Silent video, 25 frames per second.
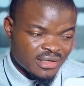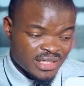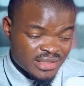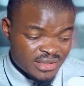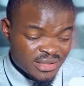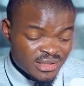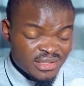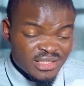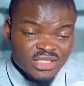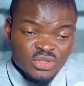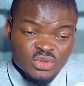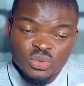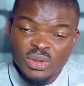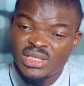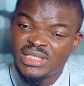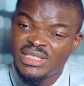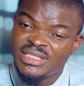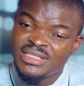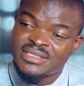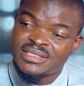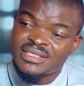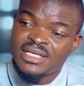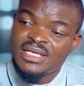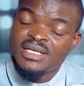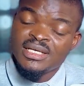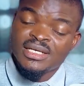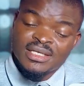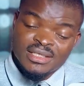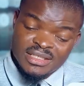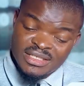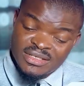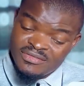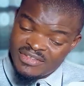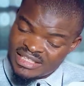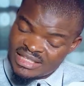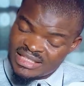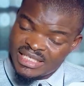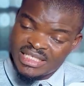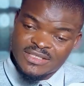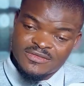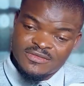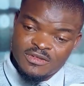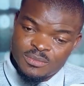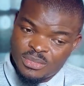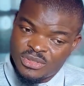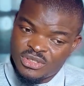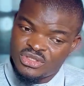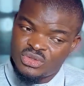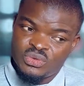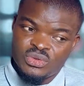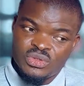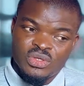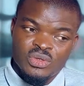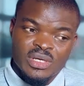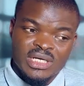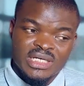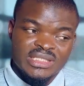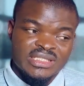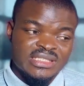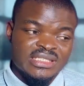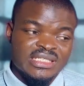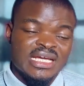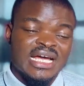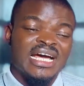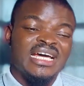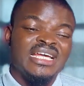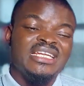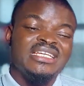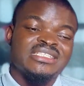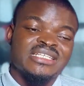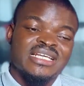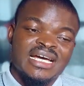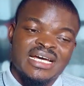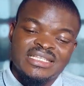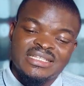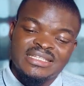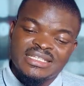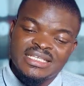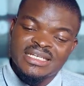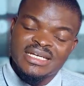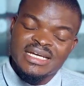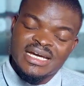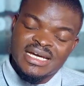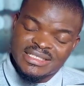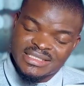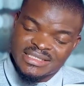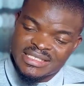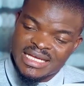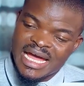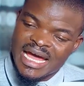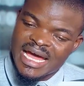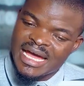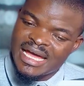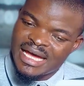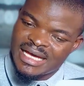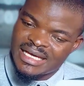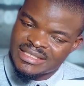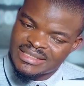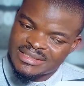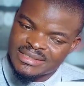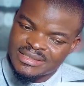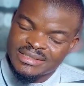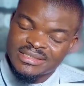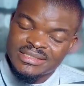I think this one is, the inverter is 4.2 kilowatts and it can take as high as